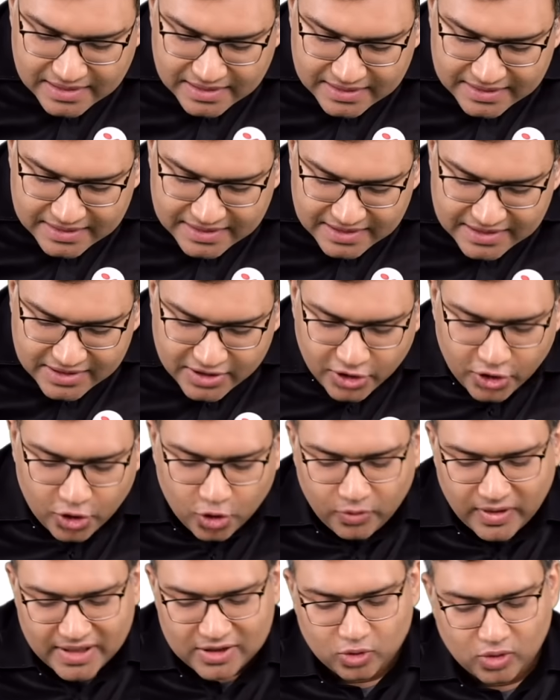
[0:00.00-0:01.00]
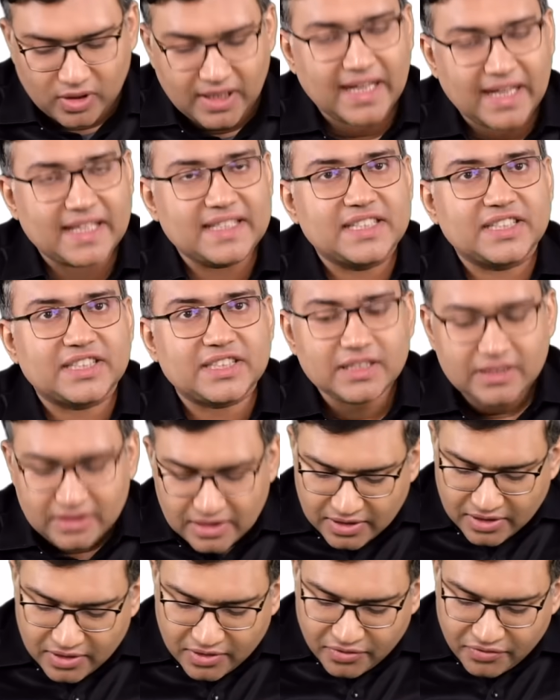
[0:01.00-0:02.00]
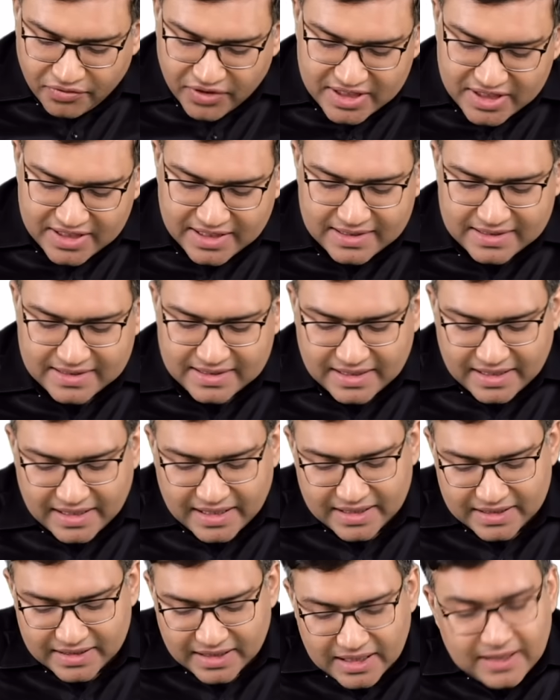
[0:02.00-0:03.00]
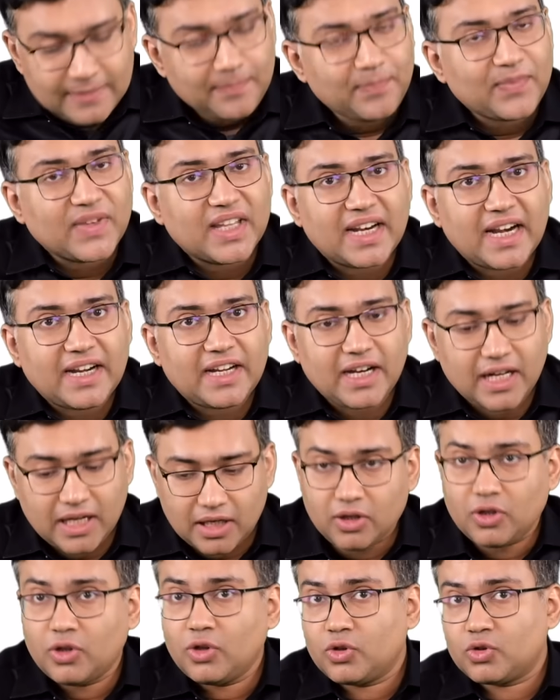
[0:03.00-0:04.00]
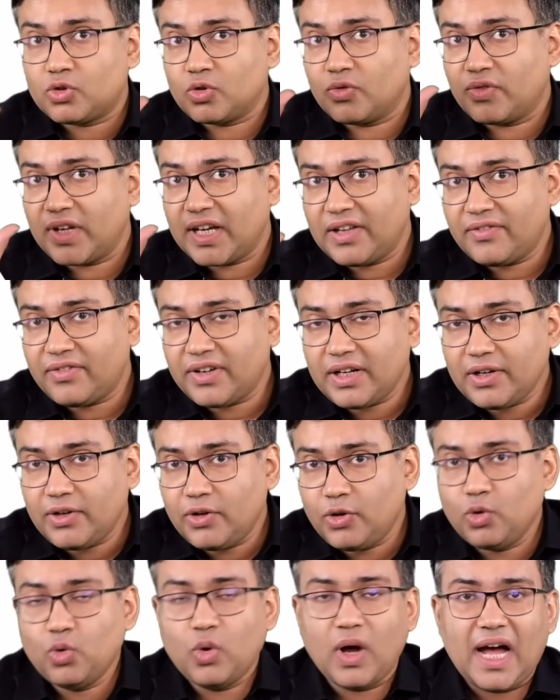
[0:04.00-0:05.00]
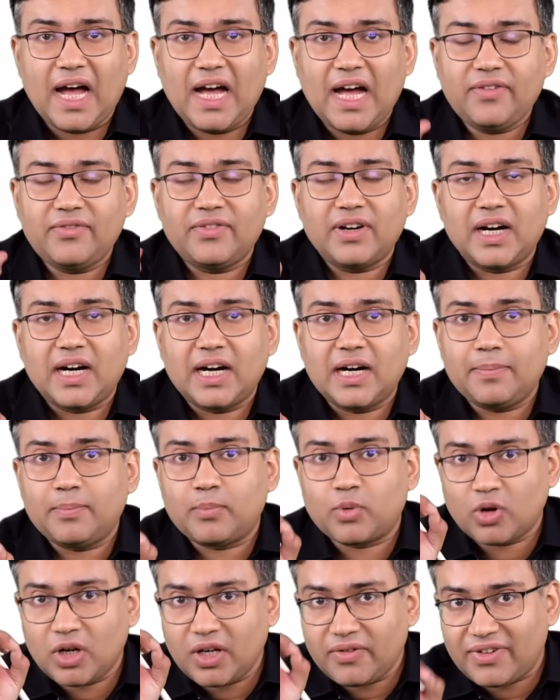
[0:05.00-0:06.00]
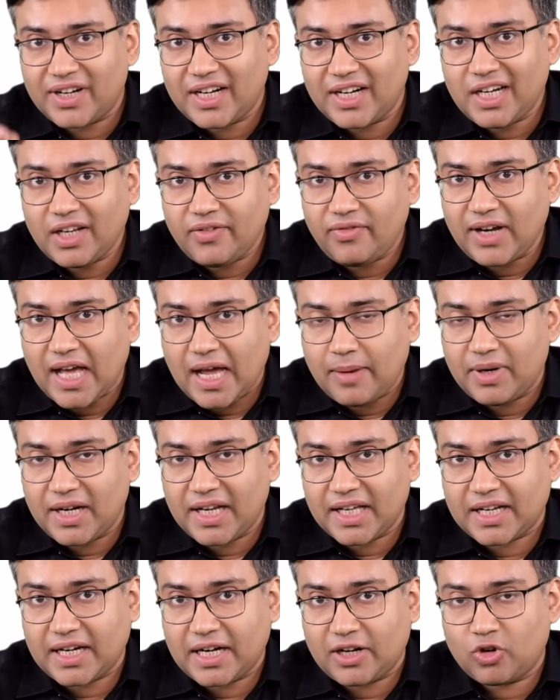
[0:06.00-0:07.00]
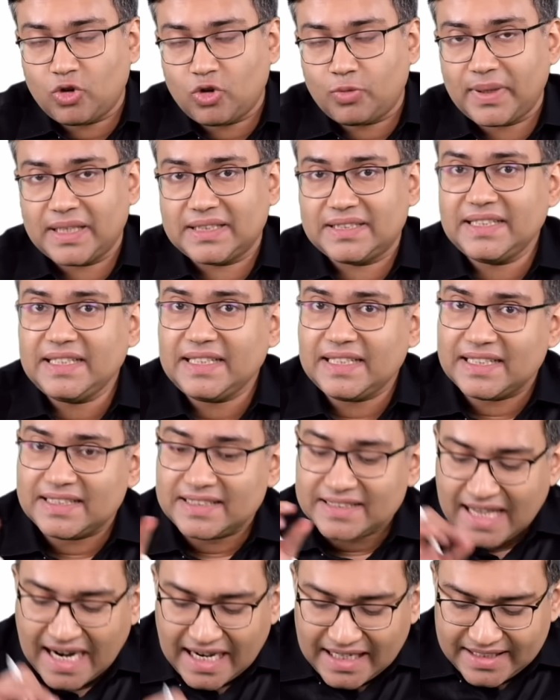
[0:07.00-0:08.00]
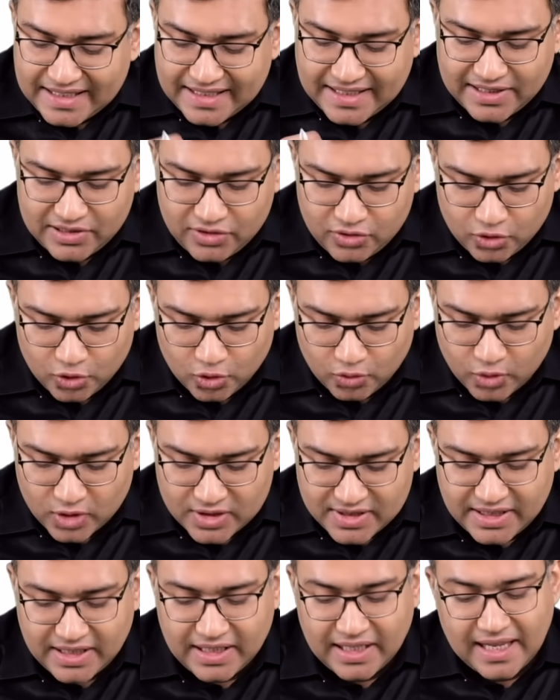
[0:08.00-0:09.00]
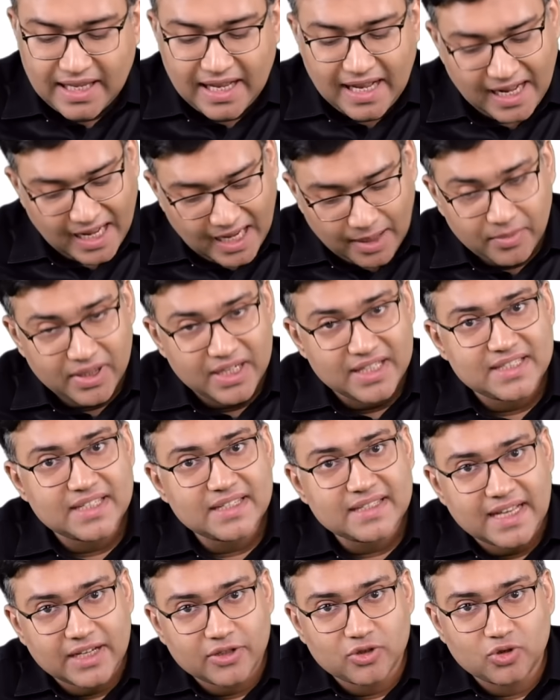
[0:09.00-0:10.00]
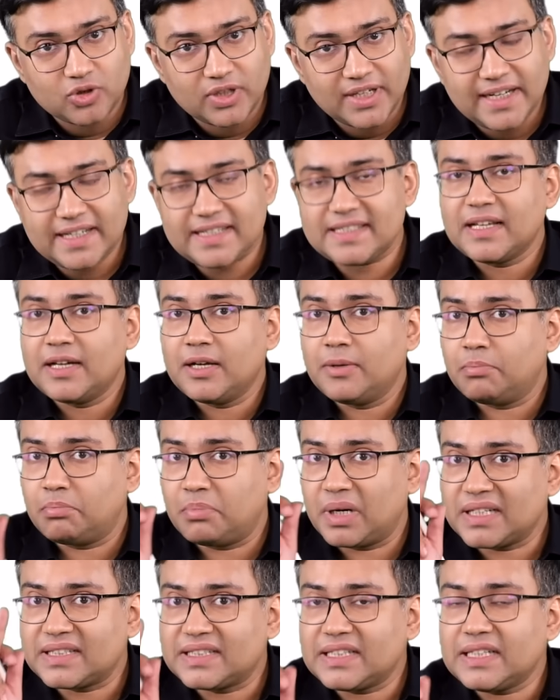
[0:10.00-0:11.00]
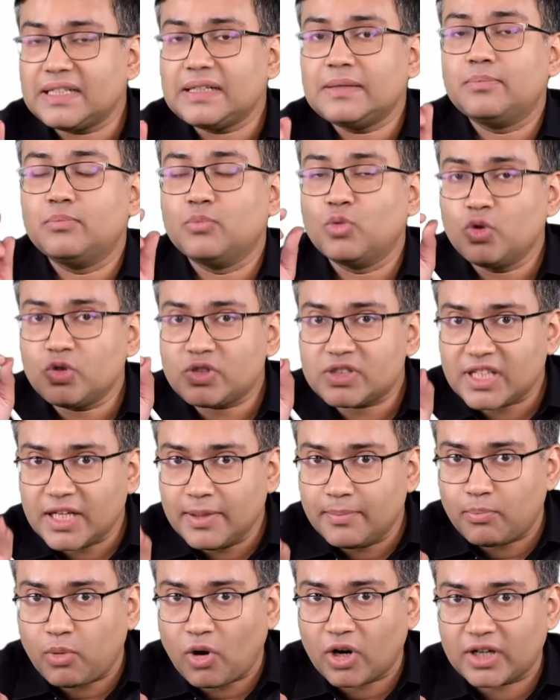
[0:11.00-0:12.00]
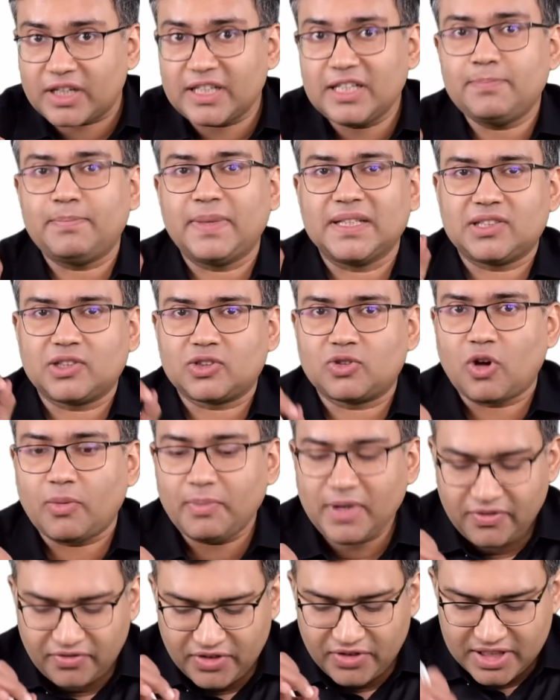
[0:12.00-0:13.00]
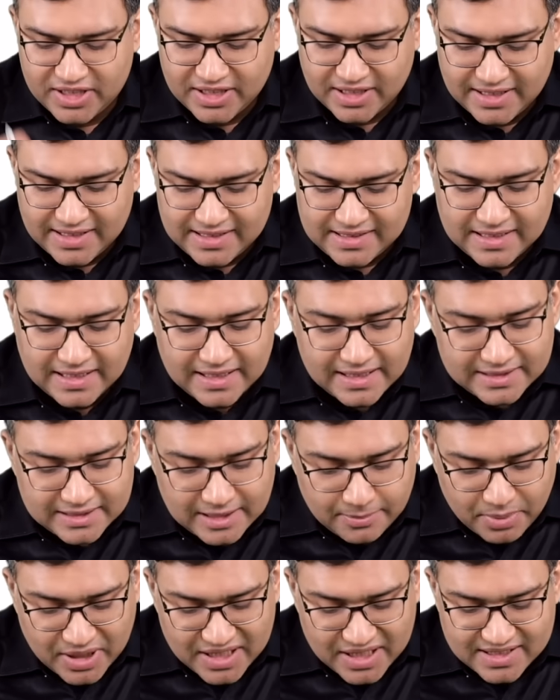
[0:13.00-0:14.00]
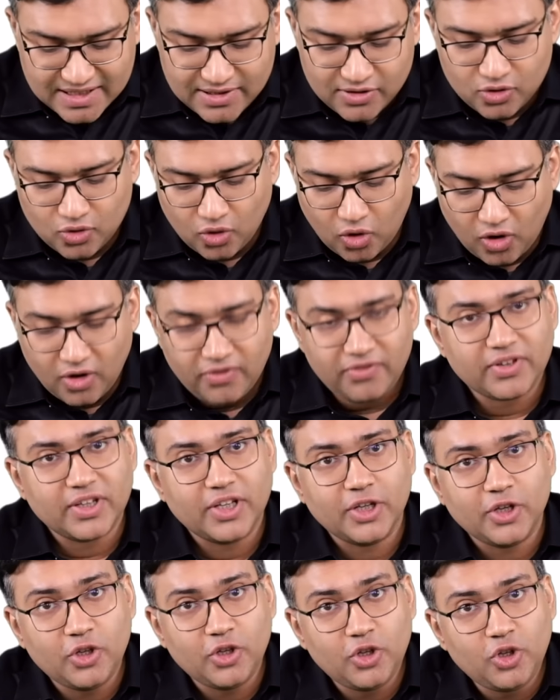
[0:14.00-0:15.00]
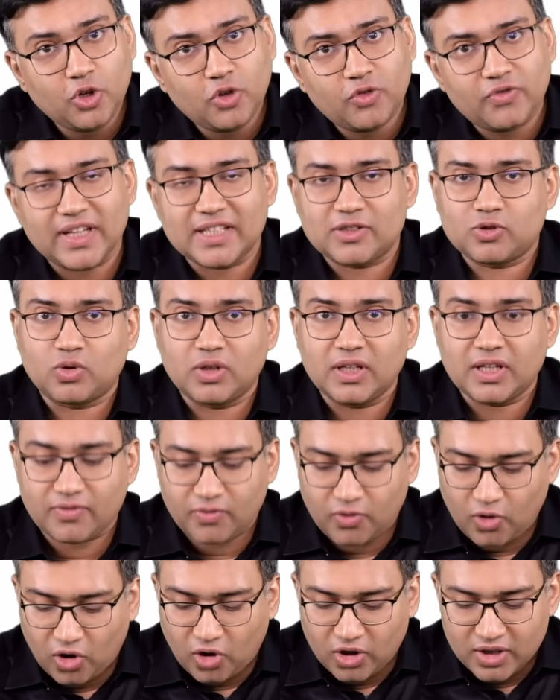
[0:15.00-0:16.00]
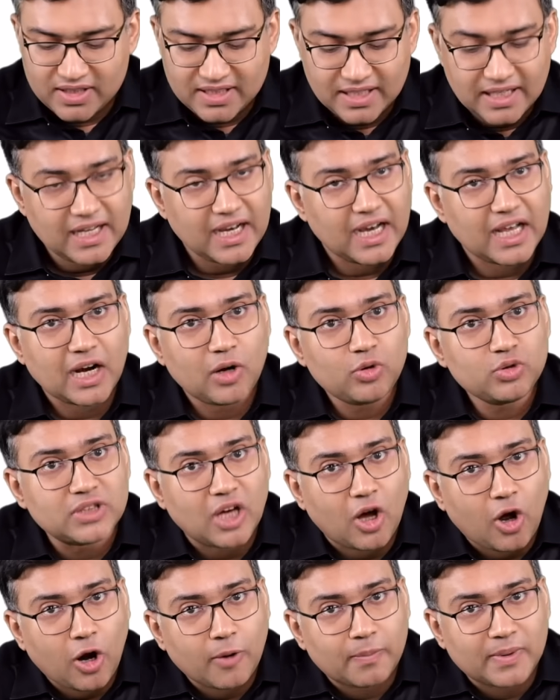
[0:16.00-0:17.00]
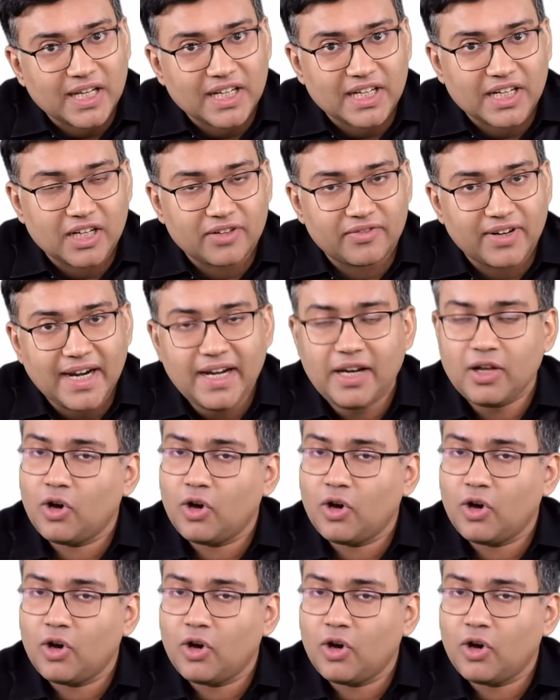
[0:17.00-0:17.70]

this neovascularization which is in the retina. So whenever you have a proliferative diabetic retinopathy, in that case you would see hemorrhages, exudates, but the most important pathognomic feature is the presence of neovascular fronds around the optic nerve head